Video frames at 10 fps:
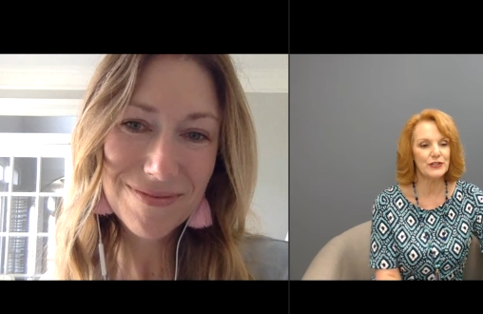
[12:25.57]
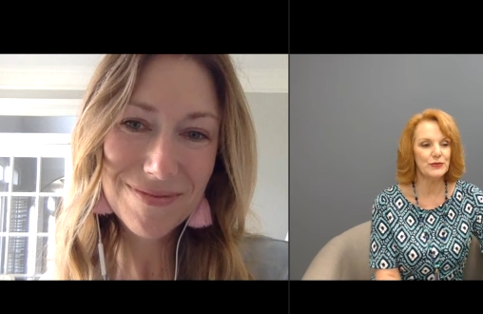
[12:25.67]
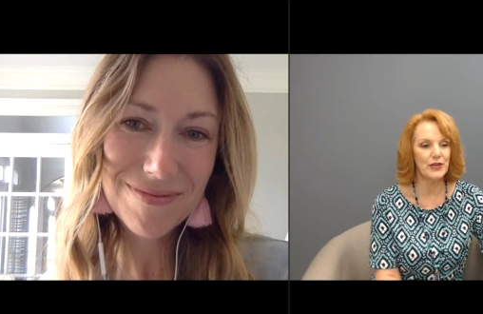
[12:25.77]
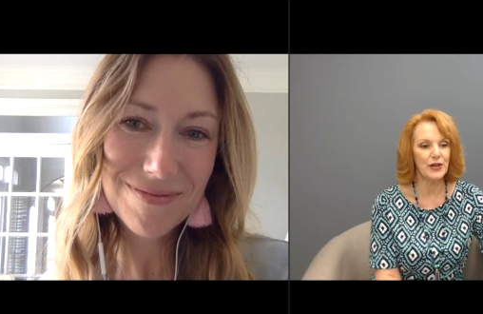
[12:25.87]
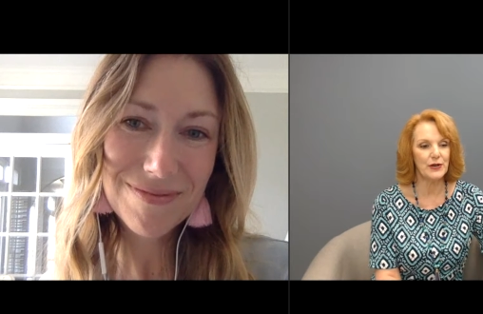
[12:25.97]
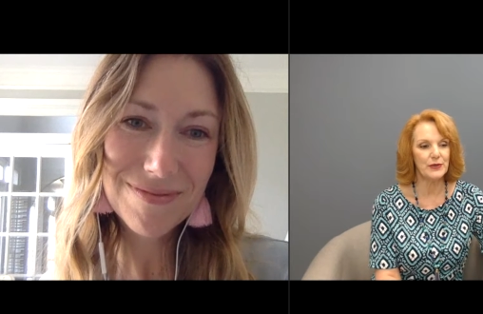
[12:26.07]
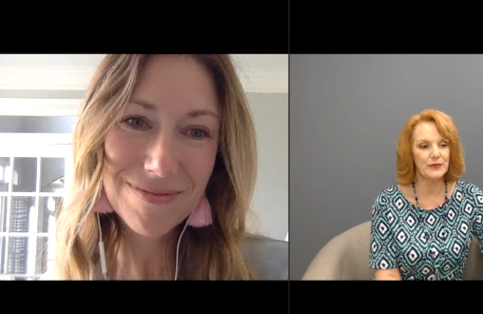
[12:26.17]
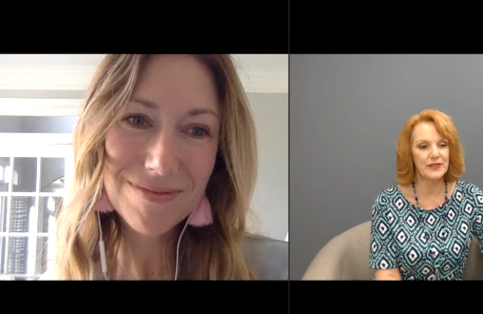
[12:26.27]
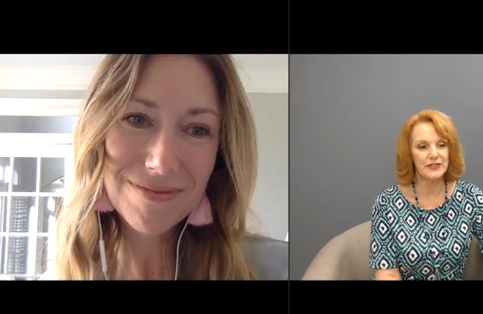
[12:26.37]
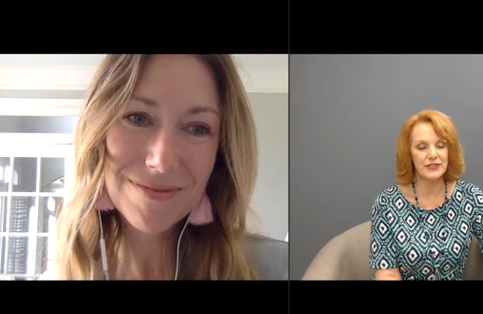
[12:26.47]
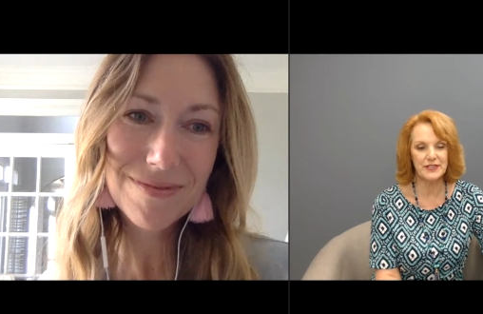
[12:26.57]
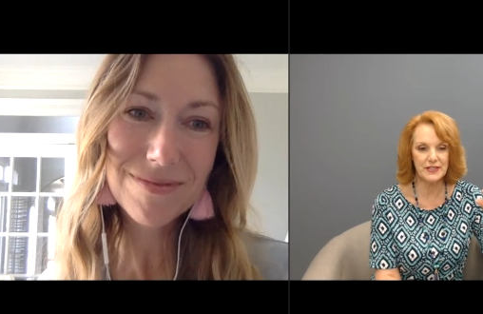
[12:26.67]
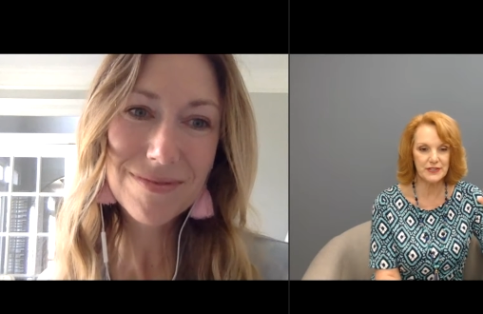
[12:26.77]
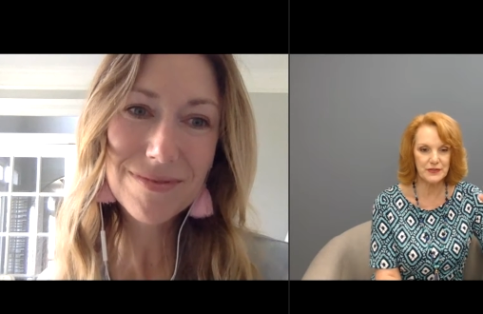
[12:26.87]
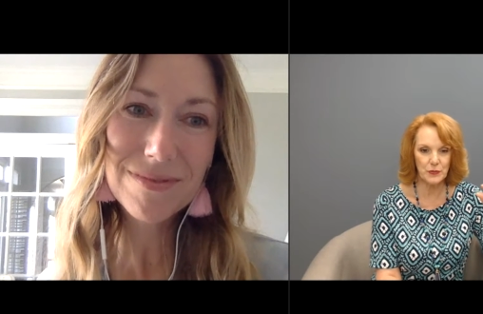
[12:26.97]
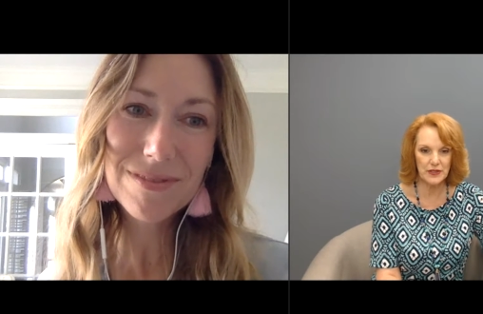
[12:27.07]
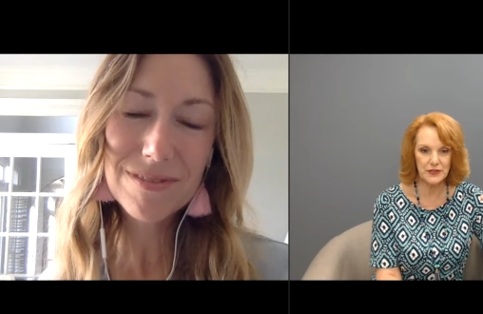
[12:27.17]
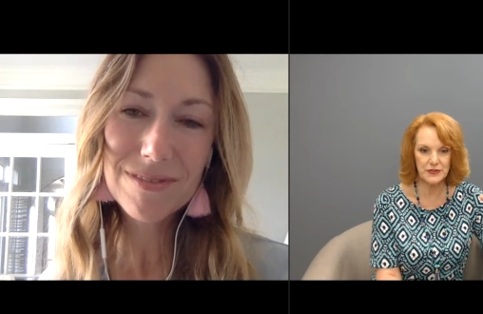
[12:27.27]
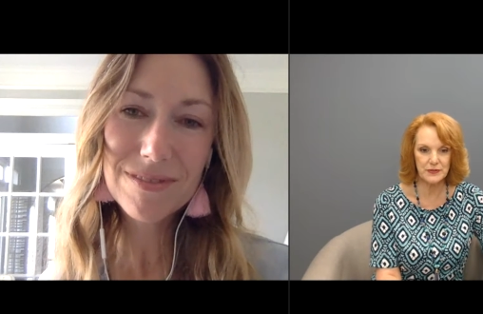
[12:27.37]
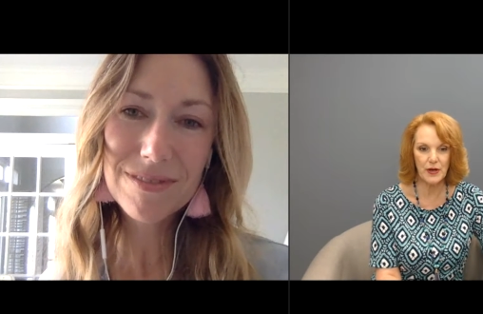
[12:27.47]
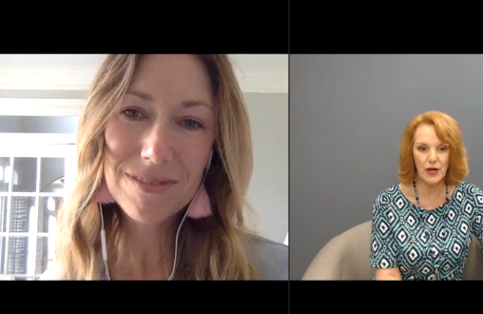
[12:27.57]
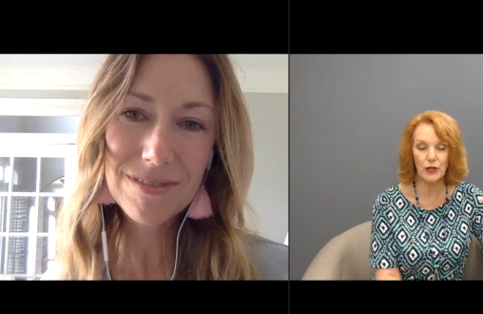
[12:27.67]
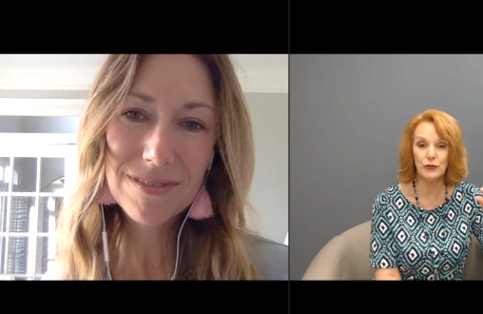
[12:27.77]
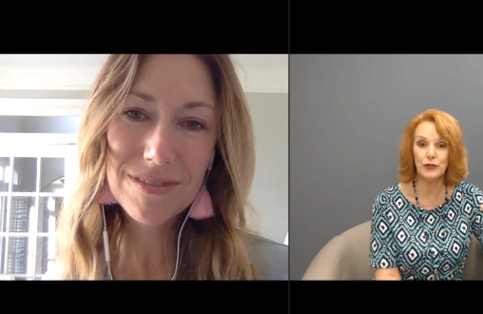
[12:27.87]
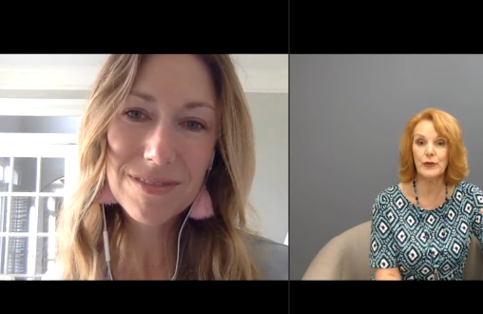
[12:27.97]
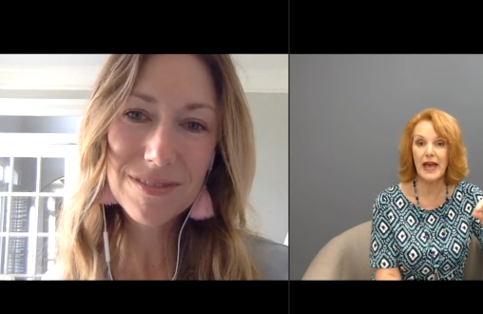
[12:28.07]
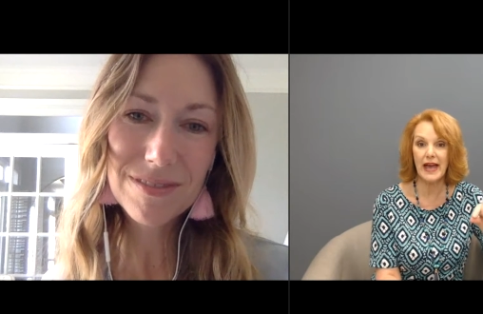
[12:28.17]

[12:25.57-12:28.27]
Speaker 1: and you know that just this one small new